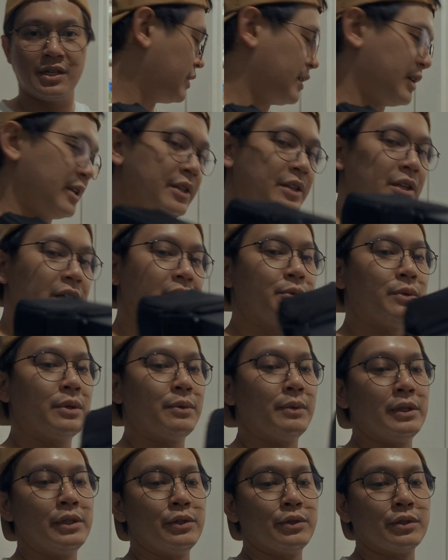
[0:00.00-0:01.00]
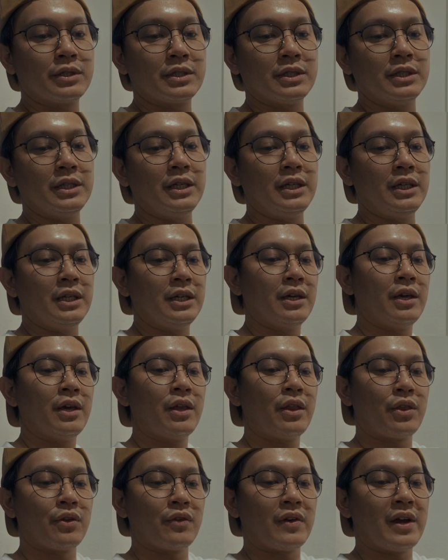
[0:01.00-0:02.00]
And then we will use the
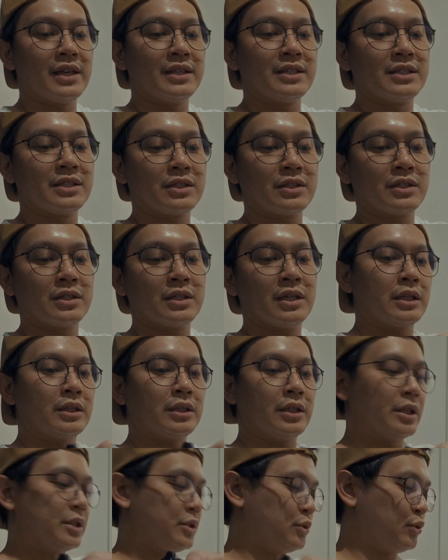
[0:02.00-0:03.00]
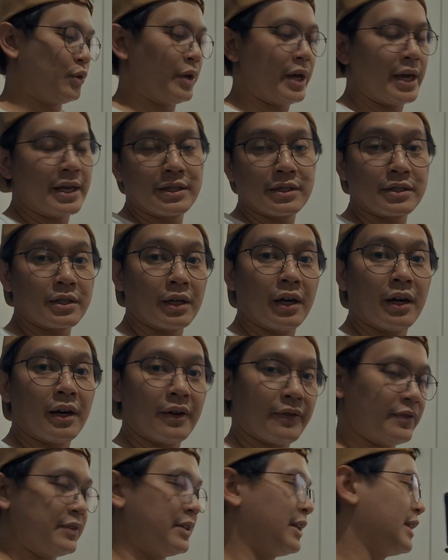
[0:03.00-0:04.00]
threads at the 2 ends
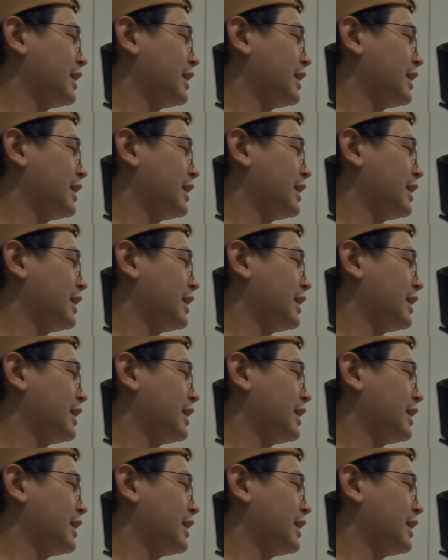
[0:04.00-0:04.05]
of the